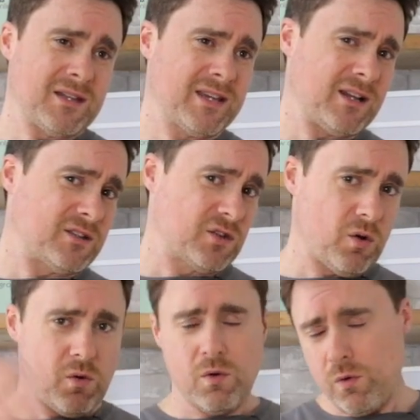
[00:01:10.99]
Tell us
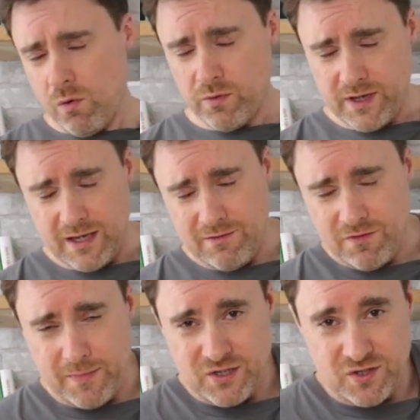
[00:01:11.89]
all the
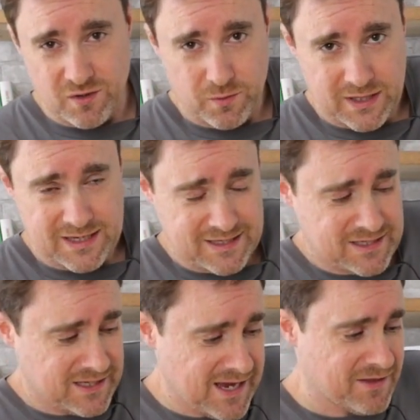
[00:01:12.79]
information that we need
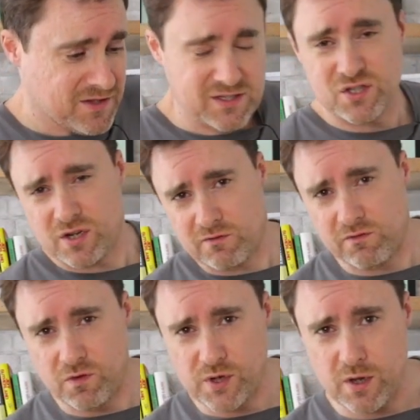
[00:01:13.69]
to get this done
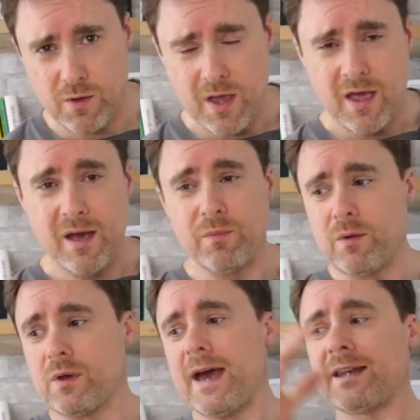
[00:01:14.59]
for you, and we
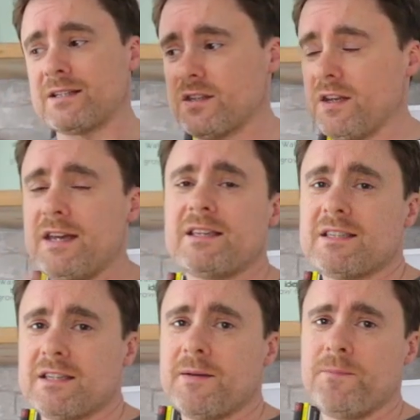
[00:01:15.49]
will add it to the
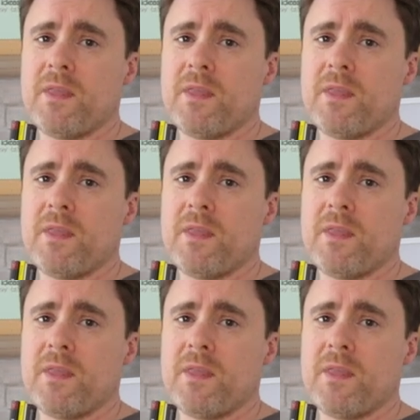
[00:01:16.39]
list.